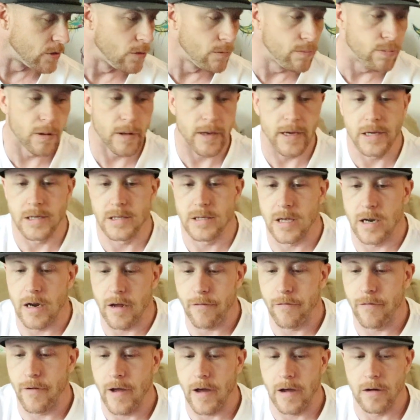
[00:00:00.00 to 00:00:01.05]
new place that I
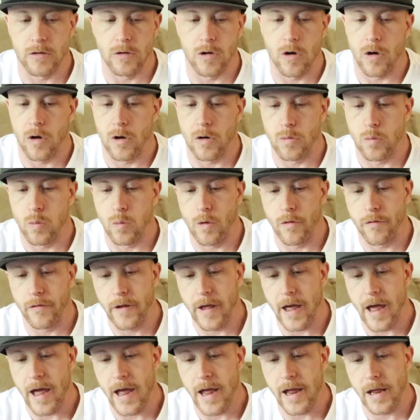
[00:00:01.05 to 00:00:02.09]
found called
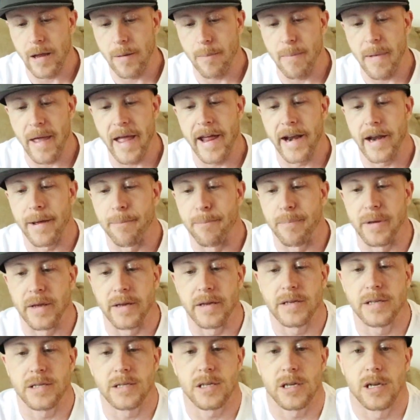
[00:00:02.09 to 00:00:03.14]
Wolfgang Man and
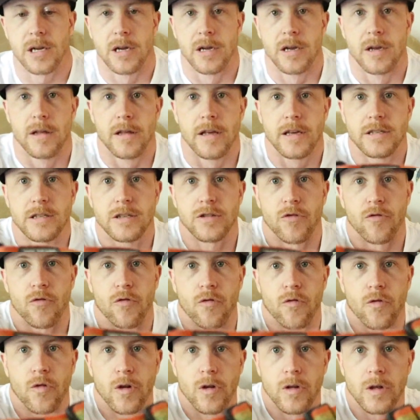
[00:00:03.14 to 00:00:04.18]
Beast. This is a
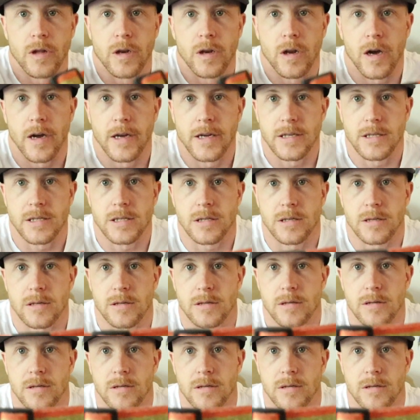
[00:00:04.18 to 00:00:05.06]
really nice